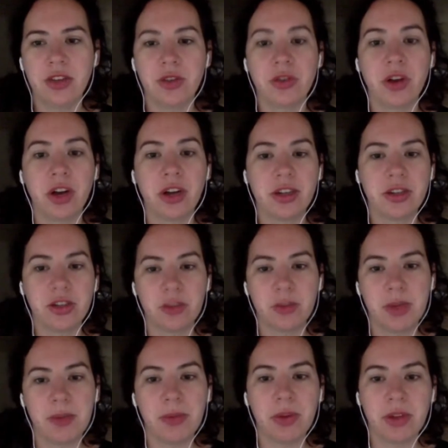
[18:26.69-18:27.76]
So an artist
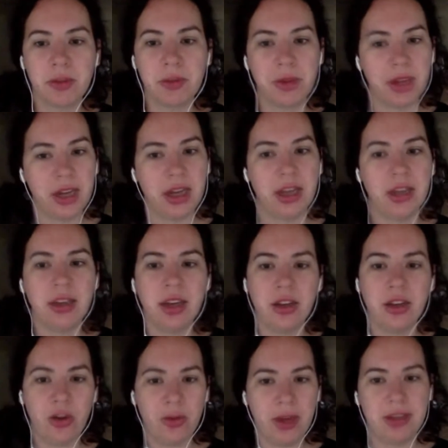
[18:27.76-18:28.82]
took people on a planet
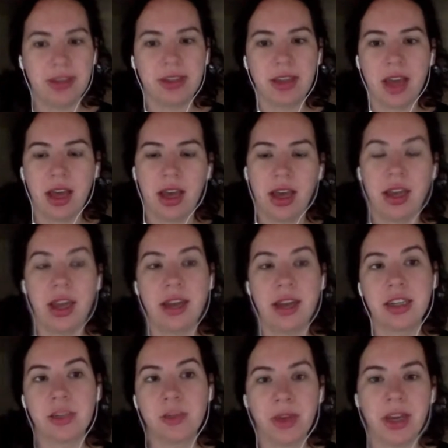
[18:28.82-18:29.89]
in No Man's Sky
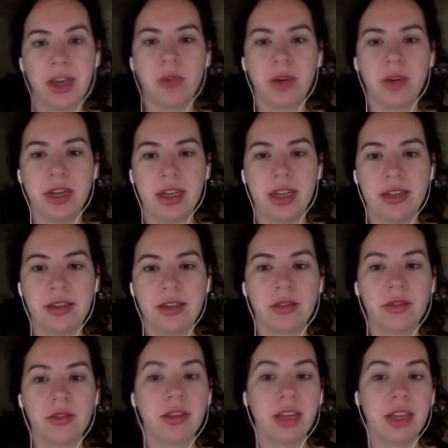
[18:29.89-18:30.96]
and explained what is
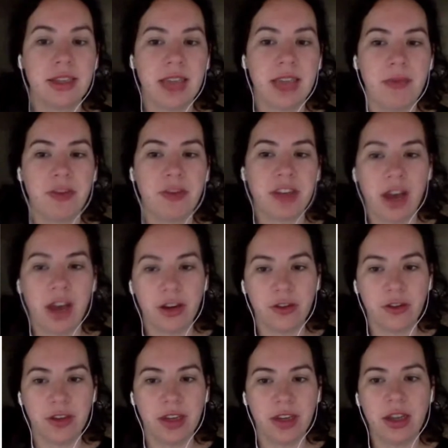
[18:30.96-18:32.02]
landscape
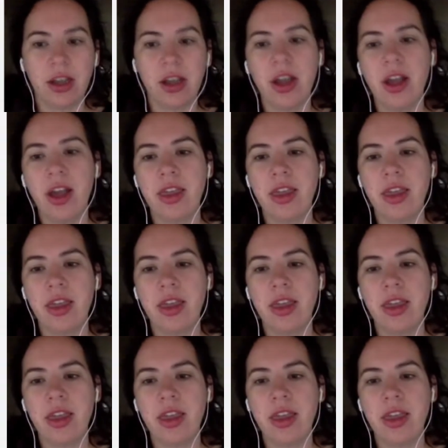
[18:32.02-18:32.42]
photography.